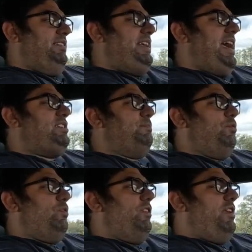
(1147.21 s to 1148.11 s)

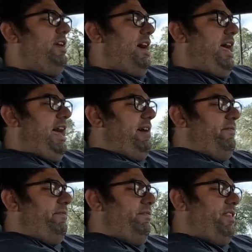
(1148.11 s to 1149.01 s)
dashboard, I have
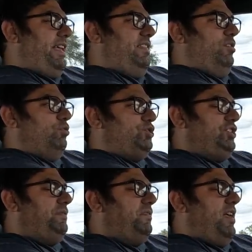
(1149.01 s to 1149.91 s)
like little
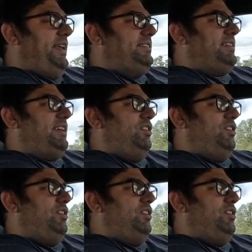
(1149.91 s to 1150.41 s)
shift lights like